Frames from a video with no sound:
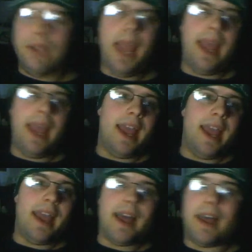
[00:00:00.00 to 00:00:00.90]

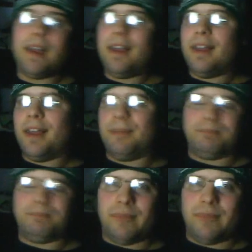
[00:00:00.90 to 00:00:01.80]
Yeah, um,
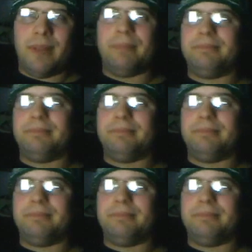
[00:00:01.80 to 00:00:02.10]
um,